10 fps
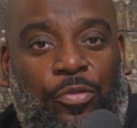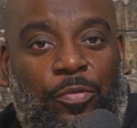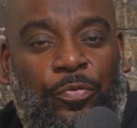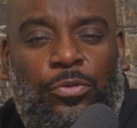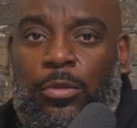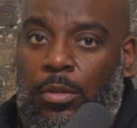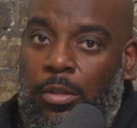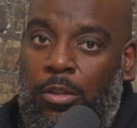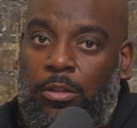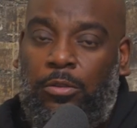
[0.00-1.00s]
Right.
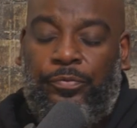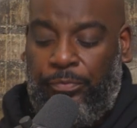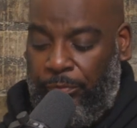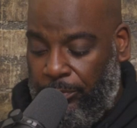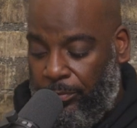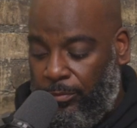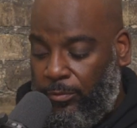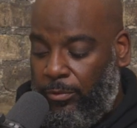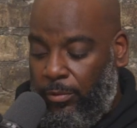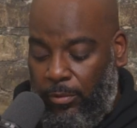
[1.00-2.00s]
Yeah, so okra
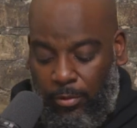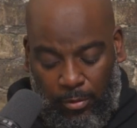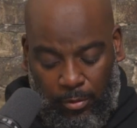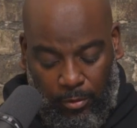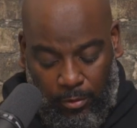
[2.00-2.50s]
seeds, uh,